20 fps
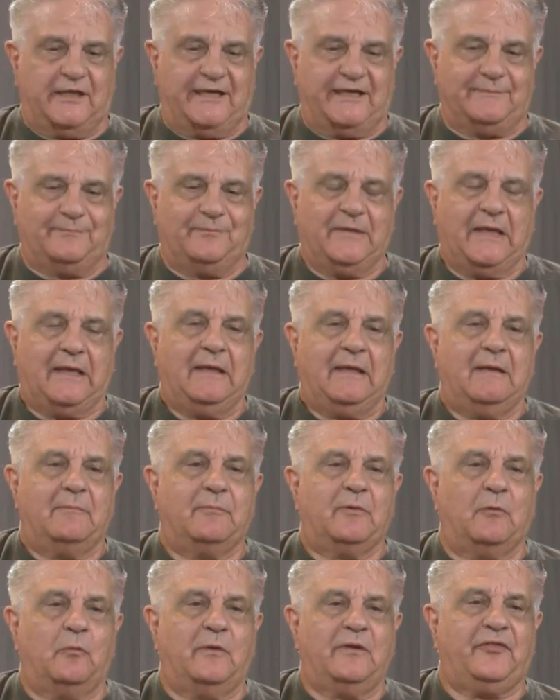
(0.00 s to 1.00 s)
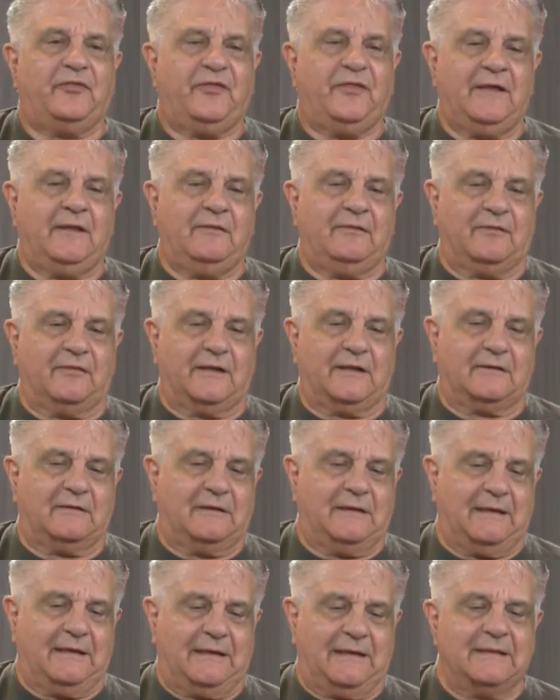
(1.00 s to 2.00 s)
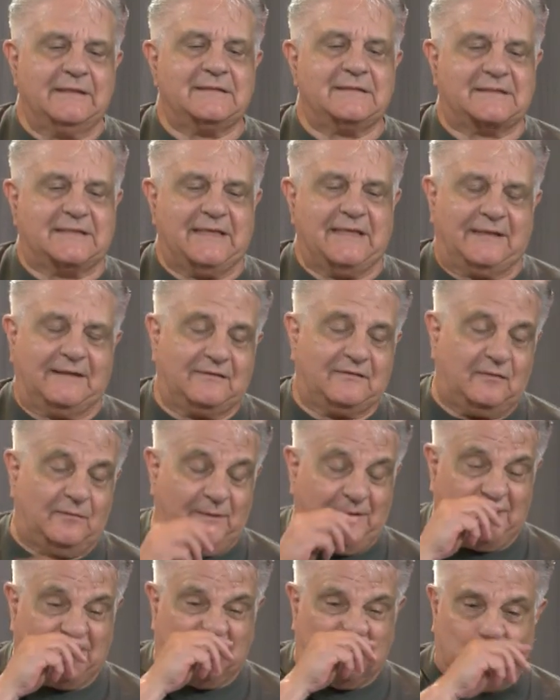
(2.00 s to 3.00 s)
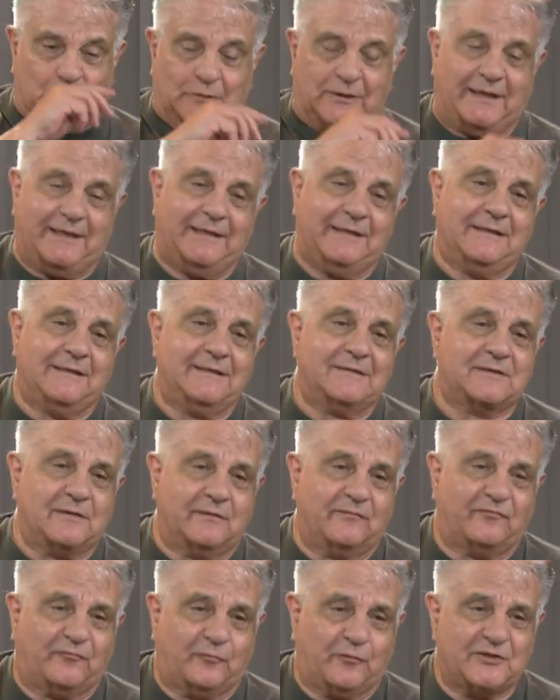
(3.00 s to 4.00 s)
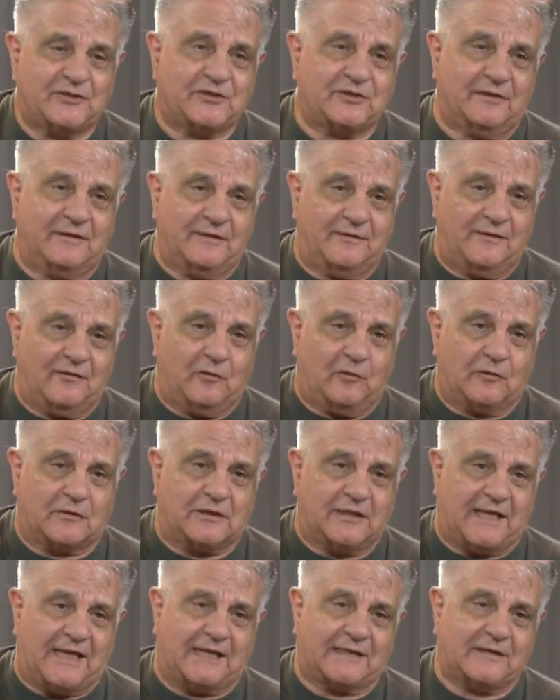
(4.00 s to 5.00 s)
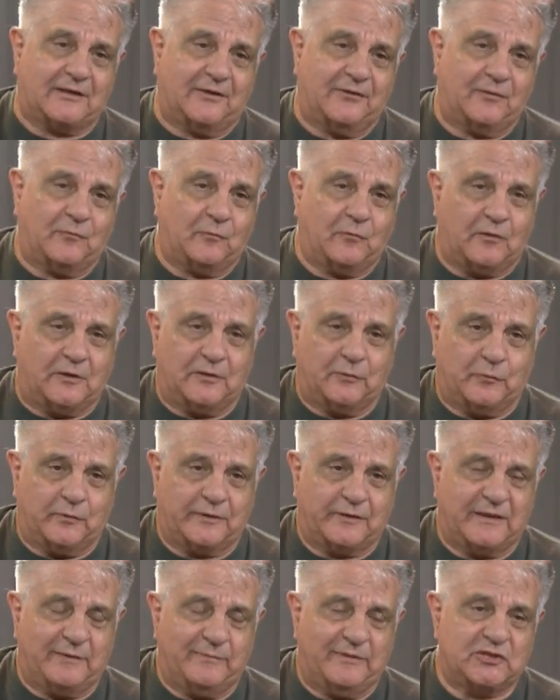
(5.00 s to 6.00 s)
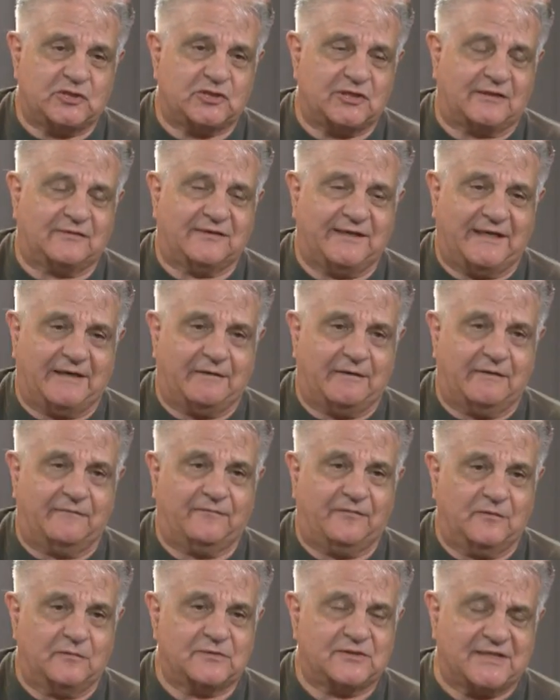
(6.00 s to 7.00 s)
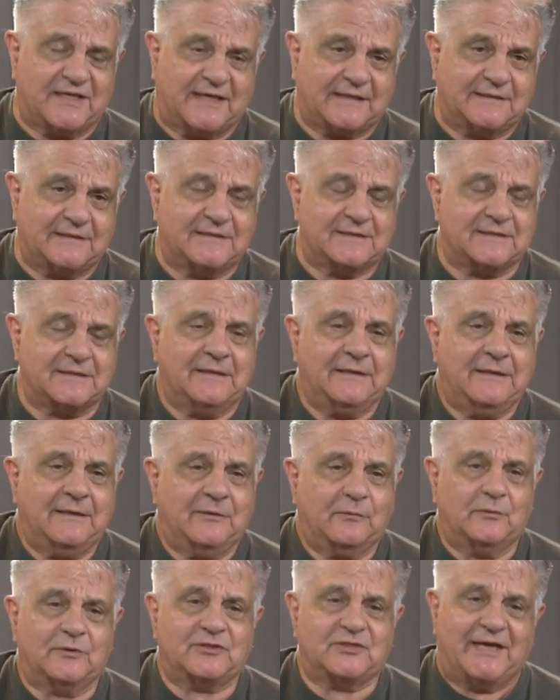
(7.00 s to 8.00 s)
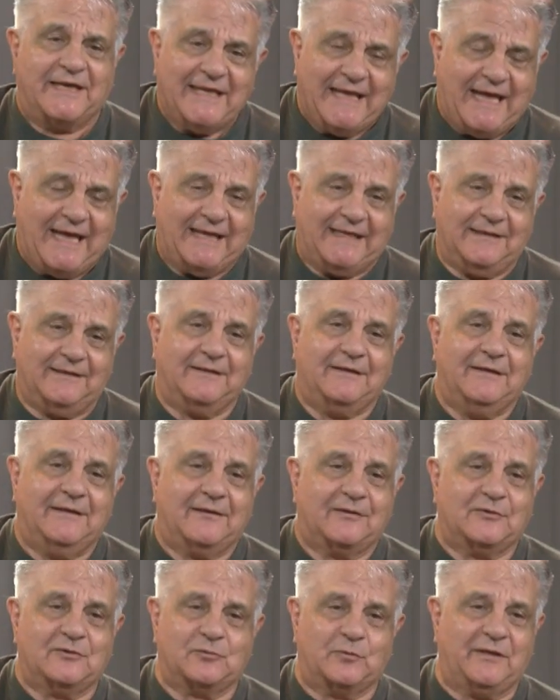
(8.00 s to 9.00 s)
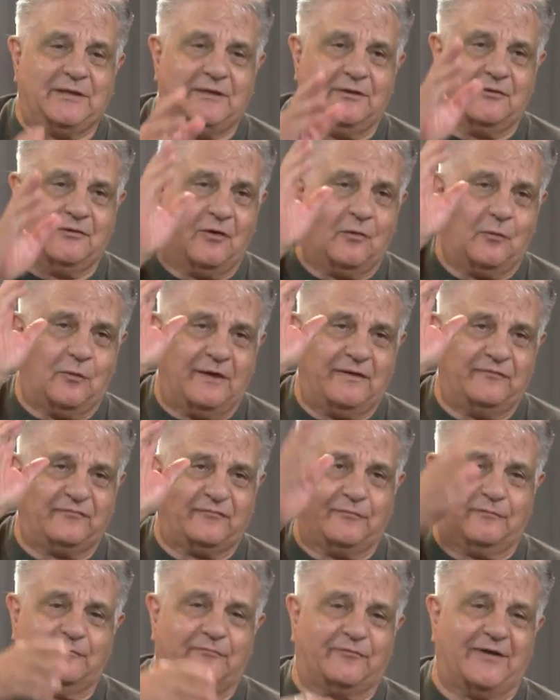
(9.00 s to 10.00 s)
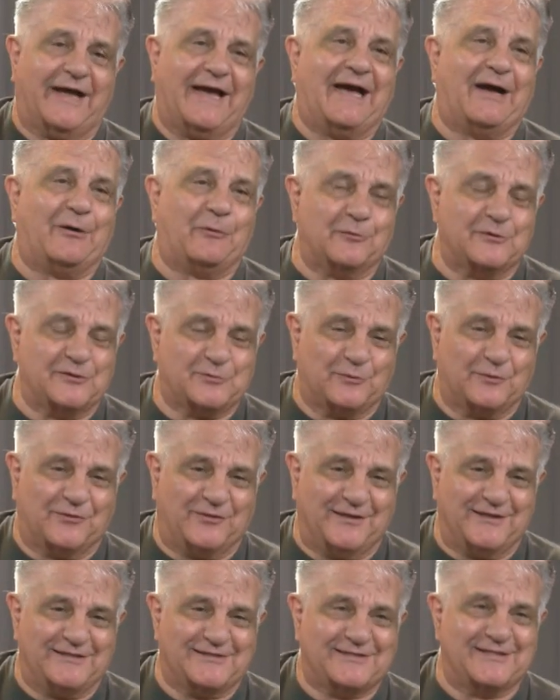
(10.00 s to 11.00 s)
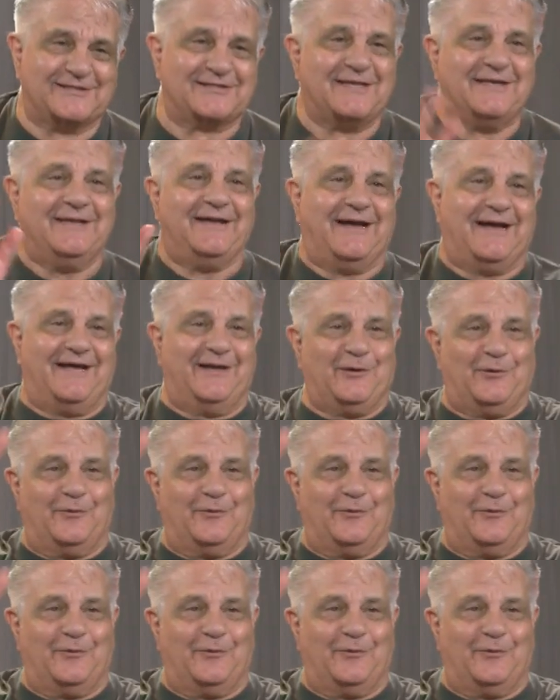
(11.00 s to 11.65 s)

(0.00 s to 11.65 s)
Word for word: late. But one thing that is getting to be too late is unfortunately the old clock on the wall, and we're gonna be shut down in a few seconds, which I hate, because we can go on for, for hours with these things. I